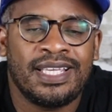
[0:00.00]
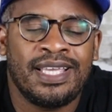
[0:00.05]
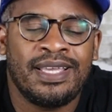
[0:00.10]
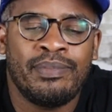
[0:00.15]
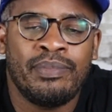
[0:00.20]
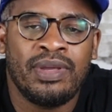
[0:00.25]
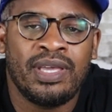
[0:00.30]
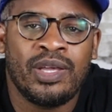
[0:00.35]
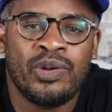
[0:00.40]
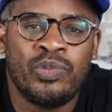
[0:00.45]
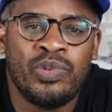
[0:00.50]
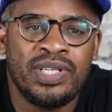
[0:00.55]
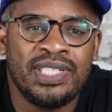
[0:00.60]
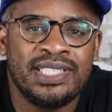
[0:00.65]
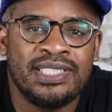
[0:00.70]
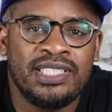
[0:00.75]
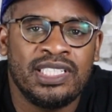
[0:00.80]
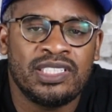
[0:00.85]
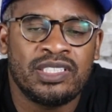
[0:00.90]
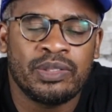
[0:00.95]
And, man, what a
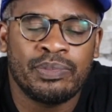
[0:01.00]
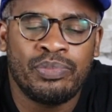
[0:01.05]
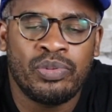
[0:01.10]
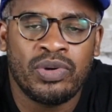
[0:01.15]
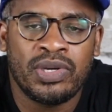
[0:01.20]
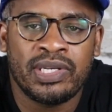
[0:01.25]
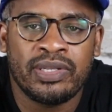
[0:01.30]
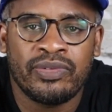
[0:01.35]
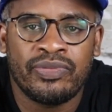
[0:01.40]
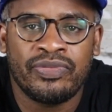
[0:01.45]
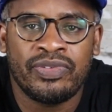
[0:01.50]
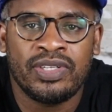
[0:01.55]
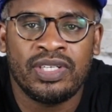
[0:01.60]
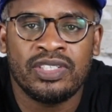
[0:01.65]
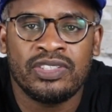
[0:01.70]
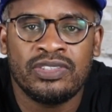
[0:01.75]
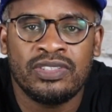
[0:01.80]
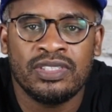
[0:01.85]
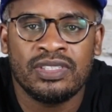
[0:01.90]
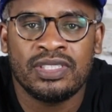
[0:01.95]
disappointing
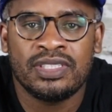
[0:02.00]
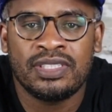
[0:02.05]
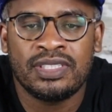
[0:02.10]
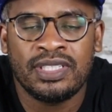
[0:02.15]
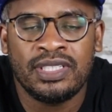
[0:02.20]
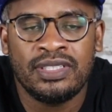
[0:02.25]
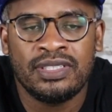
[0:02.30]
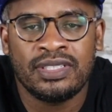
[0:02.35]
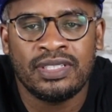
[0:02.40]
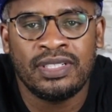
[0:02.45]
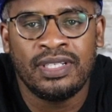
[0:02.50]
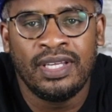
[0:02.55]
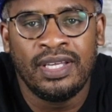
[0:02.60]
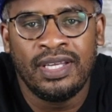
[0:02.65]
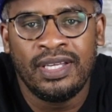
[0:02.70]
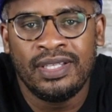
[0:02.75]
finish to the season.